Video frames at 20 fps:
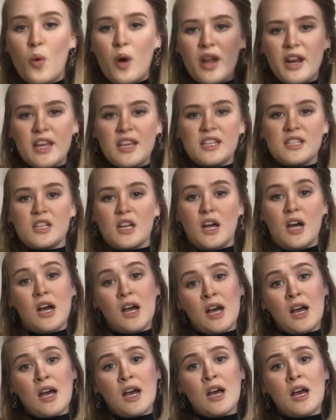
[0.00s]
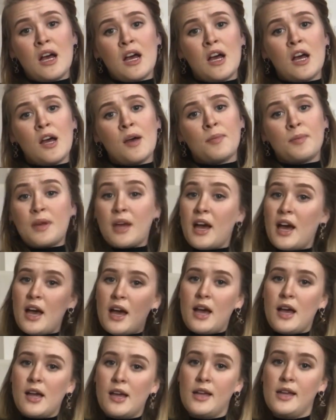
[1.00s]
What is up,
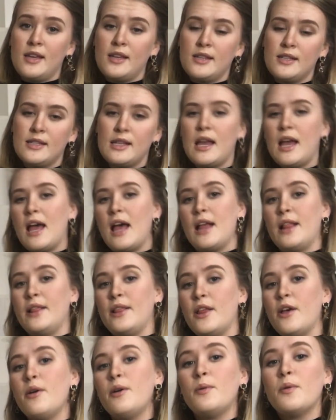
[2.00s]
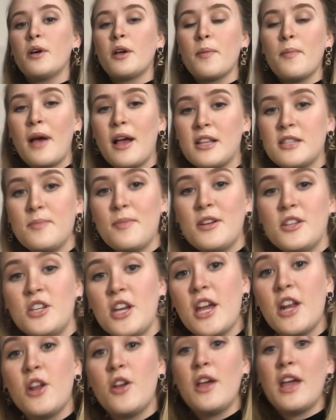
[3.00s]
guys? Hello and welcome back to my
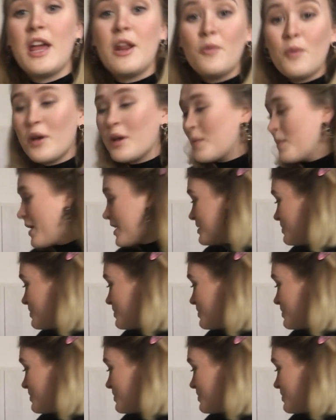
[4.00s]
channel and welcome